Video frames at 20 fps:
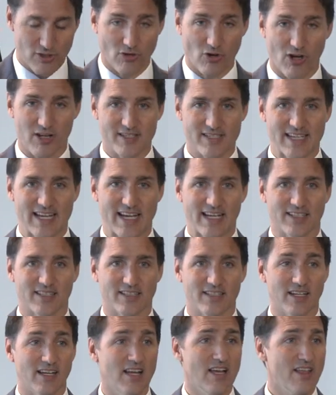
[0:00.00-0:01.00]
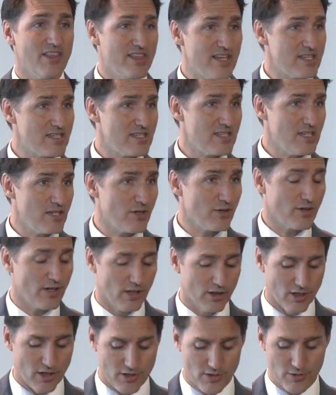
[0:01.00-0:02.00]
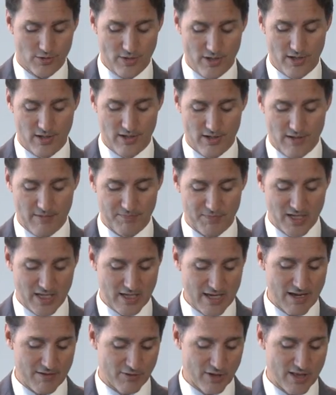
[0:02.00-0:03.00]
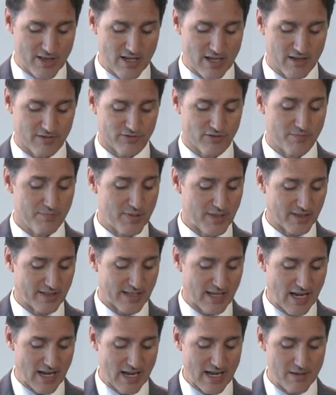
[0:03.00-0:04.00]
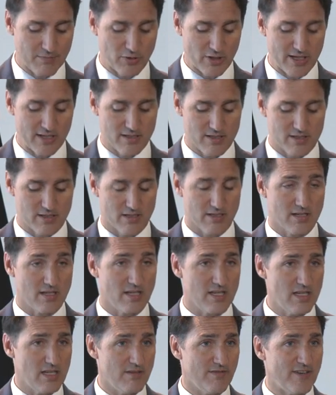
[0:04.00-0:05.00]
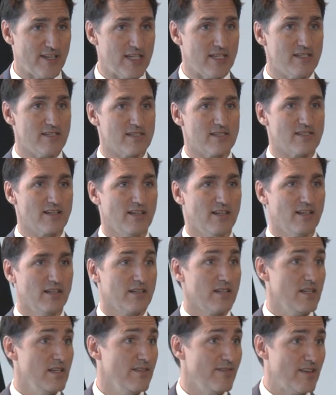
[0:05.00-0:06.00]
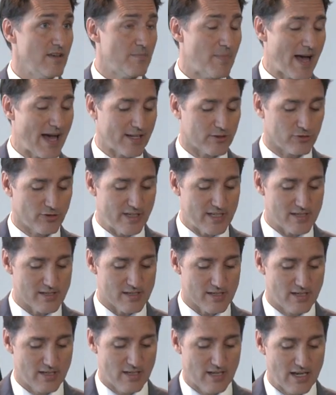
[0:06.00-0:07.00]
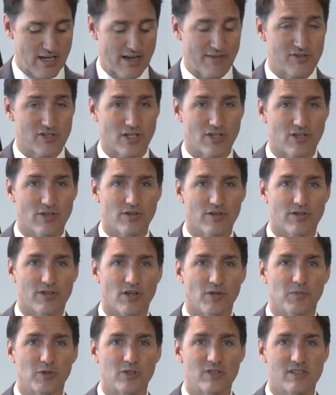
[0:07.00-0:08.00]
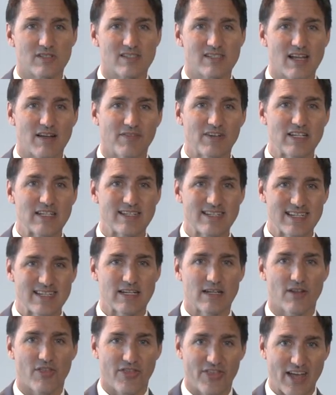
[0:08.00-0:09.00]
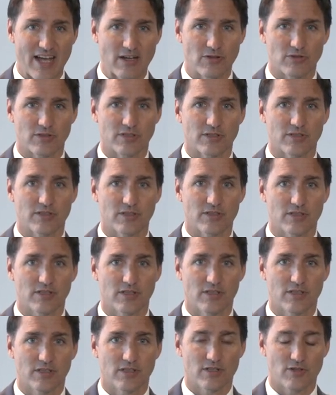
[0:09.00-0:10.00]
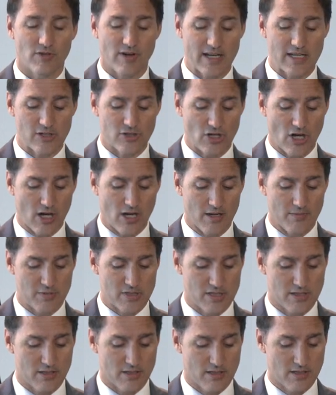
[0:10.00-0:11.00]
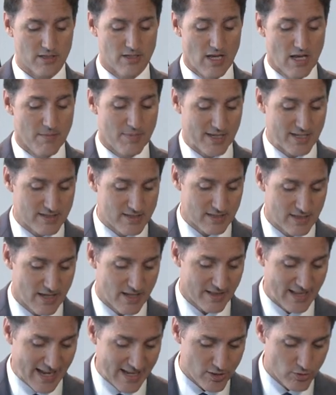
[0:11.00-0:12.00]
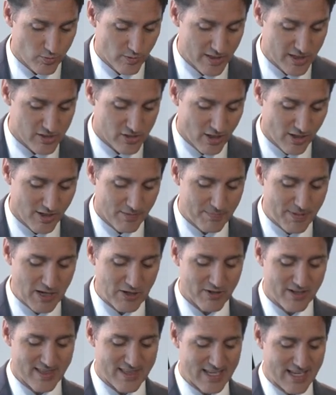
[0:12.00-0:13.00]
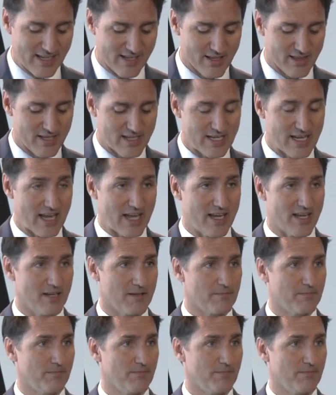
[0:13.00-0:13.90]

across Canada this year alone, in everything from building hybrids to E Vs to E V batteries, have secured almost seventeen thousand great jobs. Because that's what it's all about at the end of the day.